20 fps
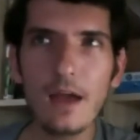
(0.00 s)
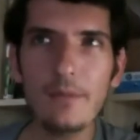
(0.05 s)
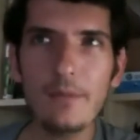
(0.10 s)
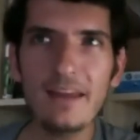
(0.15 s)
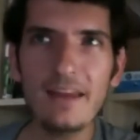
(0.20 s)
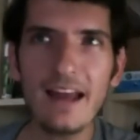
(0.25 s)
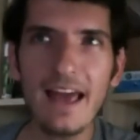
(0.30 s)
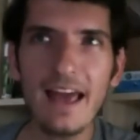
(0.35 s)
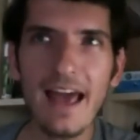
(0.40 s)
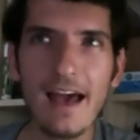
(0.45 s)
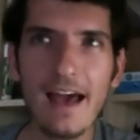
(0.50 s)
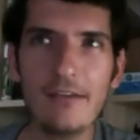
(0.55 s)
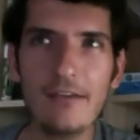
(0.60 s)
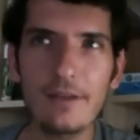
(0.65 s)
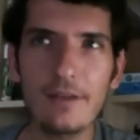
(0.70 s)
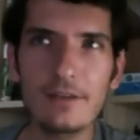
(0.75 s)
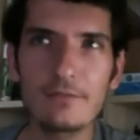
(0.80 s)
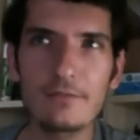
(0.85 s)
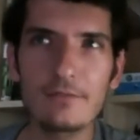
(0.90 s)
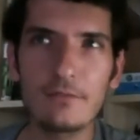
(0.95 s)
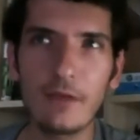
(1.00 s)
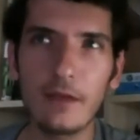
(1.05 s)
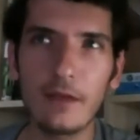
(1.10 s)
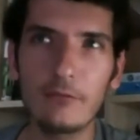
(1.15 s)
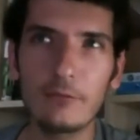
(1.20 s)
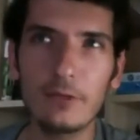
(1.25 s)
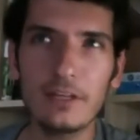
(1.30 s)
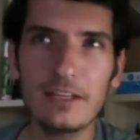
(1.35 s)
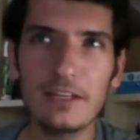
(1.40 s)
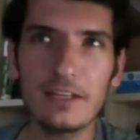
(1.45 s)
I mean, I have,
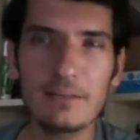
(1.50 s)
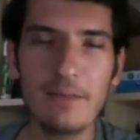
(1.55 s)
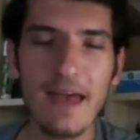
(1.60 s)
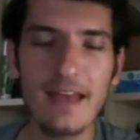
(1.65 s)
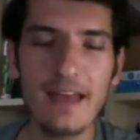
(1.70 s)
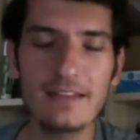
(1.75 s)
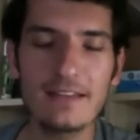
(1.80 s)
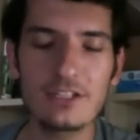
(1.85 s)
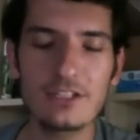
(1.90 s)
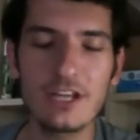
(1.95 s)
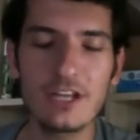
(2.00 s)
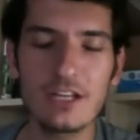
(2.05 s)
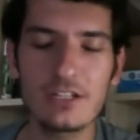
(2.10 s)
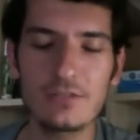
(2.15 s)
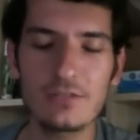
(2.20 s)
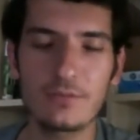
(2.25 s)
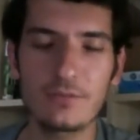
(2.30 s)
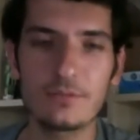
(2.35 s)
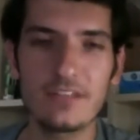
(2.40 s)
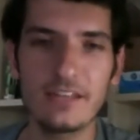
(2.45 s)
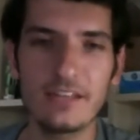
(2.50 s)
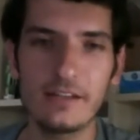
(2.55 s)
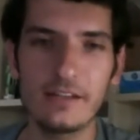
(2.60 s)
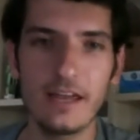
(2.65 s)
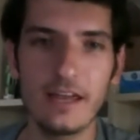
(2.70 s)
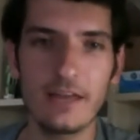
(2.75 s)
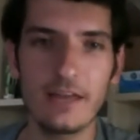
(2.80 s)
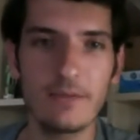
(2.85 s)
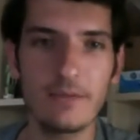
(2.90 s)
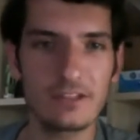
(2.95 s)
it really depends. It changes from day to
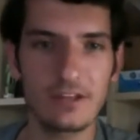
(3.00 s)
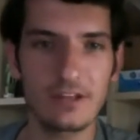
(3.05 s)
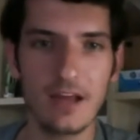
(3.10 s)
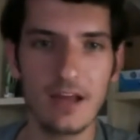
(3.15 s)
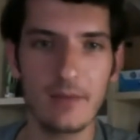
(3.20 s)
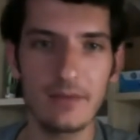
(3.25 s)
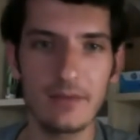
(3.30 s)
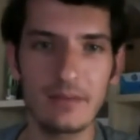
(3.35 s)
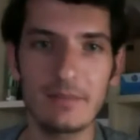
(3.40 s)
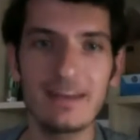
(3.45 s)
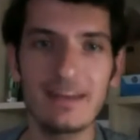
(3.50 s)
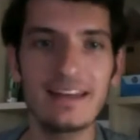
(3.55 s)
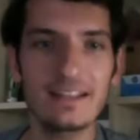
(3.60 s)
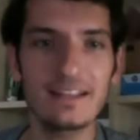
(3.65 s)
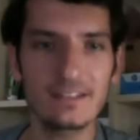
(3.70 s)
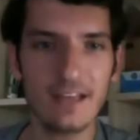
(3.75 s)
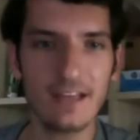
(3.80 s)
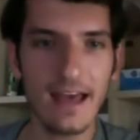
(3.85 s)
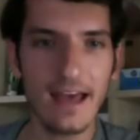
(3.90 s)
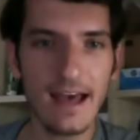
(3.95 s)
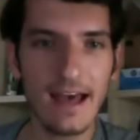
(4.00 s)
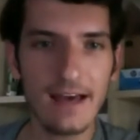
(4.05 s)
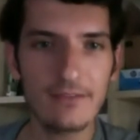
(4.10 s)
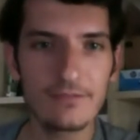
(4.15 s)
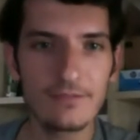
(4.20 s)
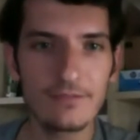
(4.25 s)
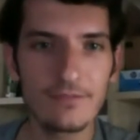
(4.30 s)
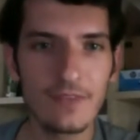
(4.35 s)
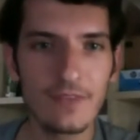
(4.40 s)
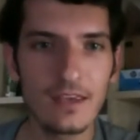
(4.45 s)
day based on how many meetings I have.
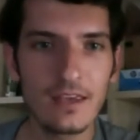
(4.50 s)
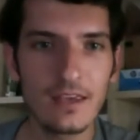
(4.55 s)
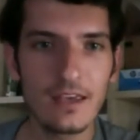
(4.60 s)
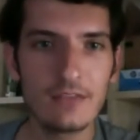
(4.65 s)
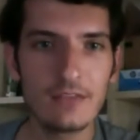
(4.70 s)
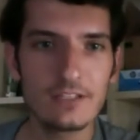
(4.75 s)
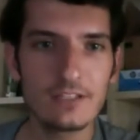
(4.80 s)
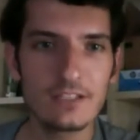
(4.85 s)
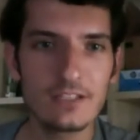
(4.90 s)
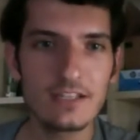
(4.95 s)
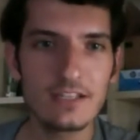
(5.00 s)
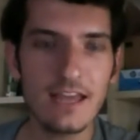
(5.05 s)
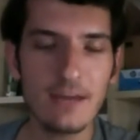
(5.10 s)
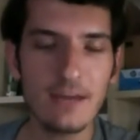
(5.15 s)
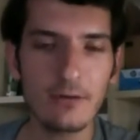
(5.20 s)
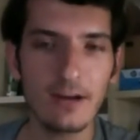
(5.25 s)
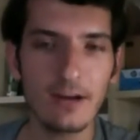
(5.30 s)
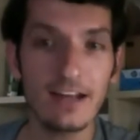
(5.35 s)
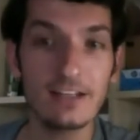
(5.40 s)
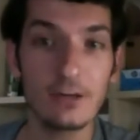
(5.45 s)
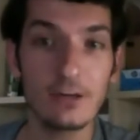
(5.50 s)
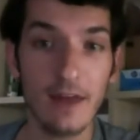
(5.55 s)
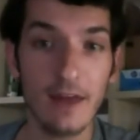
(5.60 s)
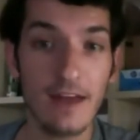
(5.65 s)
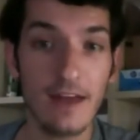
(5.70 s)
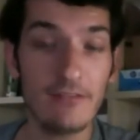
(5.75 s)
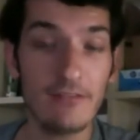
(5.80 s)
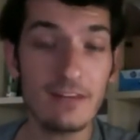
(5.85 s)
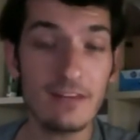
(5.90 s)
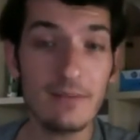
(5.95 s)
If it's a day where I don't
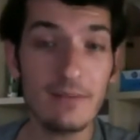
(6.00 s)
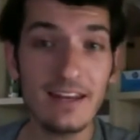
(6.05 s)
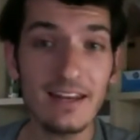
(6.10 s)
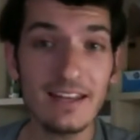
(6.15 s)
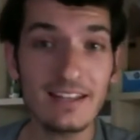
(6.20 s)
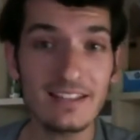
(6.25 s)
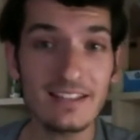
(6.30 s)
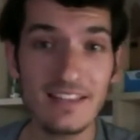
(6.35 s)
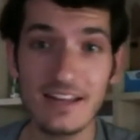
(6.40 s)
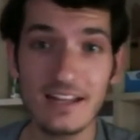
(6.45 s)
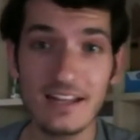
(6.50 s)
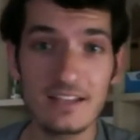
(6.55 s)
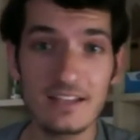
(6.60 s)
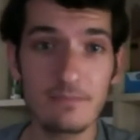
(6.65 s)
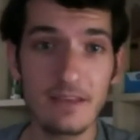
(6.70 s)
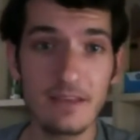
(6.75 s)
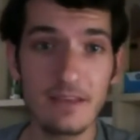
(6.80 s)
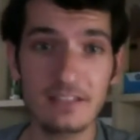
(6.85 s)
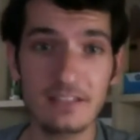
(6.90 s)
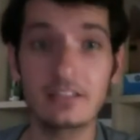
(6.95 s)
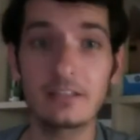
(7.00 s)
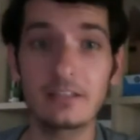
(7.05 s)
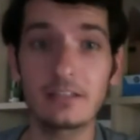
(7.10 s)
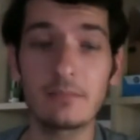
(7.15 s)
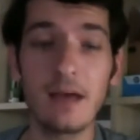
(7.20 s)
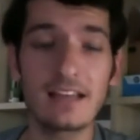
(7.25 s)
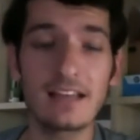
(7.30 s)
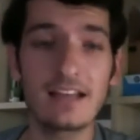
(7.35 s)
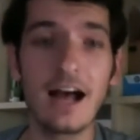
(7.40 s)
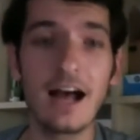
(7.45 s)
have any meetings, then it's basically
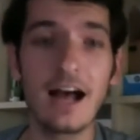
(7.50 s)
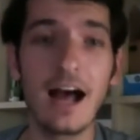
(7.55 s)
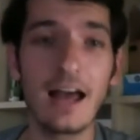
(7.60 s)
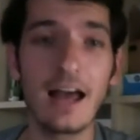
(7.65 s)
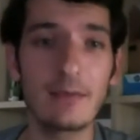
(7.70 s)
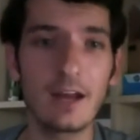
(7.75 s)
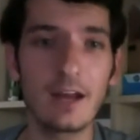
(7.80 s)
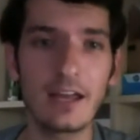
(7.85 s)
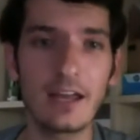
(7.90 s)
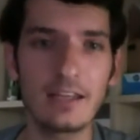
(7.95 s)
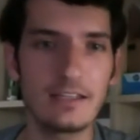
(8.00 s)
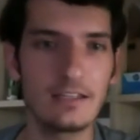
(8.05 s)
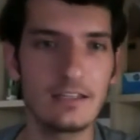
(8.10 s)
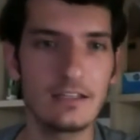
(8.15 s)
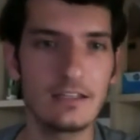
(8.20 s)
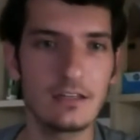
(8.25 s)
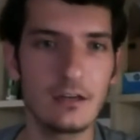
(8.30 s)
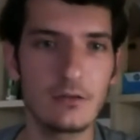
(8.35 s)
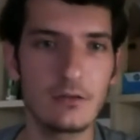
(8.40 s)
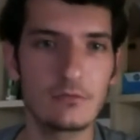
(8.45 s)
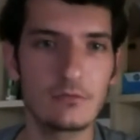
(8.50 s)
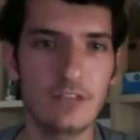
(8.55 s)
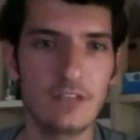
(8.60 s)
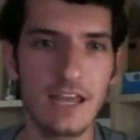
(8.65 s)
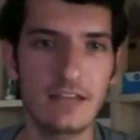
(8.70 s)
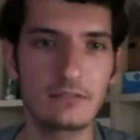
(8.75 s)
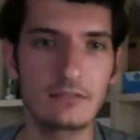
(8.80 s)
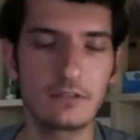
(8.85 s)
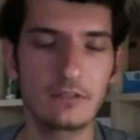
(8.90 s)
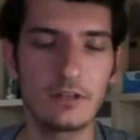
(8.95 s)
my time and I can,
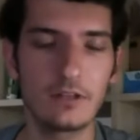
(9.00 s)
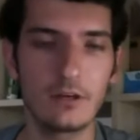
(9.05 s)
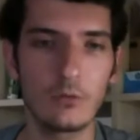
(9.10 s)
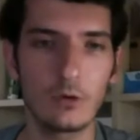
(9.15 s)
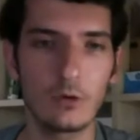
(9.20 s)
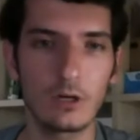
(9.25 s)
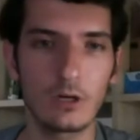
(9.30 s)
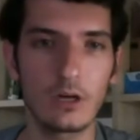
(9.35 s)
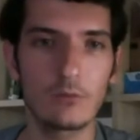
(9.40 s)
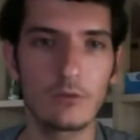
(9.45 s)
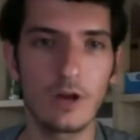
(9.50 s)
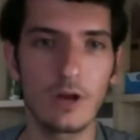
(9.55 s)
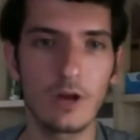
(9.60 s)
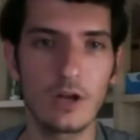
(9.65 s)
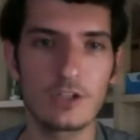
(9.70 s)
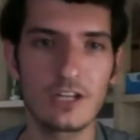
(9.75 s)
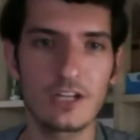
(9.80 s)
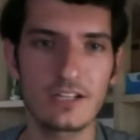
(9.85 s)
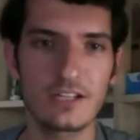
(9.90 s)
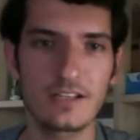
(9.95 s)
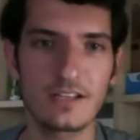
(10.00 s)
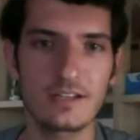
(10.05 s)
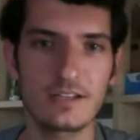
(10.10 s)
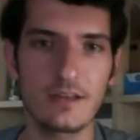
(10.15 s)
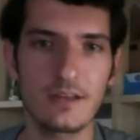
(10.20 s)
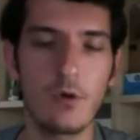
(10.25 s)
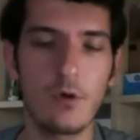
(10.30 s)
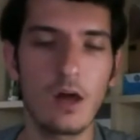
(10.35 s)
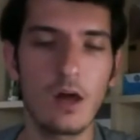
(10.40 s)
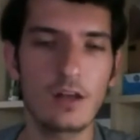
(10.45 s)
take, work on projects as I
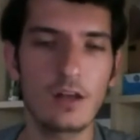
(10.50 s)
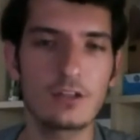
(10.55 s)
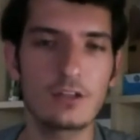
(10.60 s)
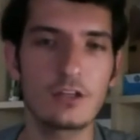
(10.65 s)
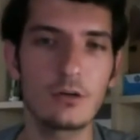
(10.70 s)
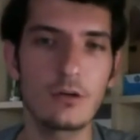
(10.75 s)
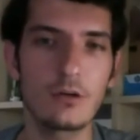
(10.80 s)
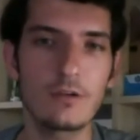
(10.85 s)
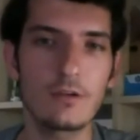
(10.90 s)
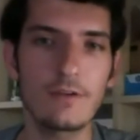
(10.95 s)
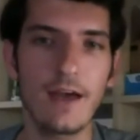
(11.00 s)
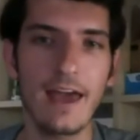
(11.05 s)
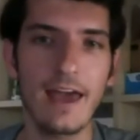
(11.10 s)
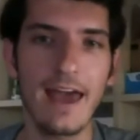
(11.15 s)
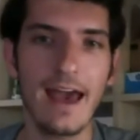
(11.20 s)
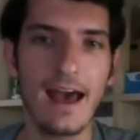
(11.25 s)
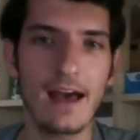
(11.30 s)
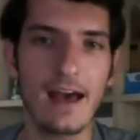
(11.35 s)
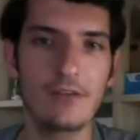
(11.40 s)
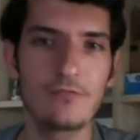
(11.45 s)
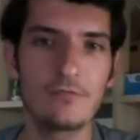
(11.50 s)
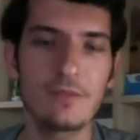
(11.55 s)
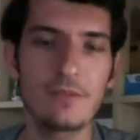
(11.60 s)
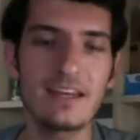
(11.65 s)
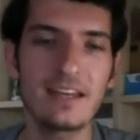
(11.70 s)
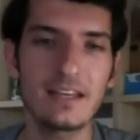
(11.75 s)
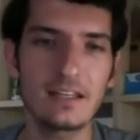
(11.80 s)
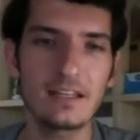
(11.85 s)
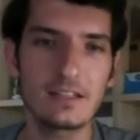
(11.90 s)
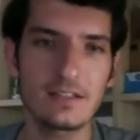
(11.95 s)
want to. If I have
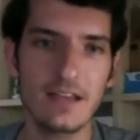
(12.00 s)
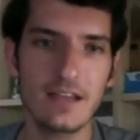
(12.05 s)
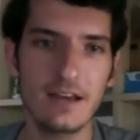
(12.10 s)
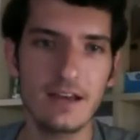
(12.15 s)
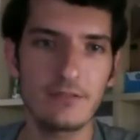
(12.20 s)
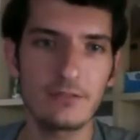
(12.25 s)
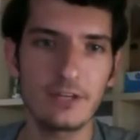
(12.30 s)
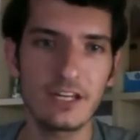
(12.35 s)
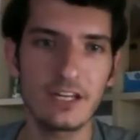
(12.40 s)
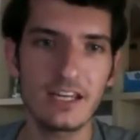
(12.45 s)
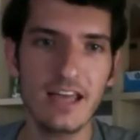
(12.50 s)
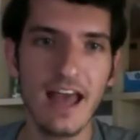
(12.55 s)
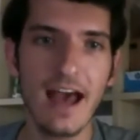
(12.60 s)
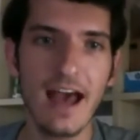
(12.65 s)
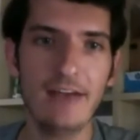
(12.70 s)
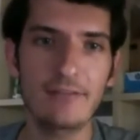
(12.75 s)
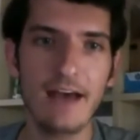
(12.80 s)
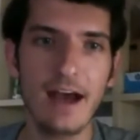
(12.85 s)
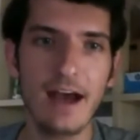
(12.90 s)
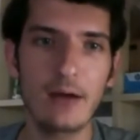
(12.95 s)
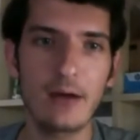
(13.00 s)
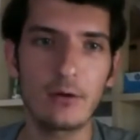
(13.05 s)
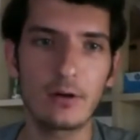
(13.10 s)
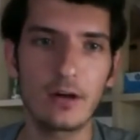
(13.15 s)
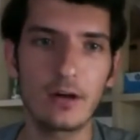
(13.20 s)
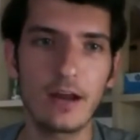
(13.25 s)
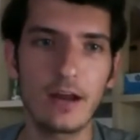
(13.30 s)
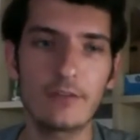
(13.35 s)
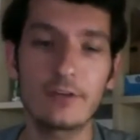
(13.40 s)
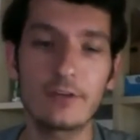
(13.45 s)
meetings every other half hour,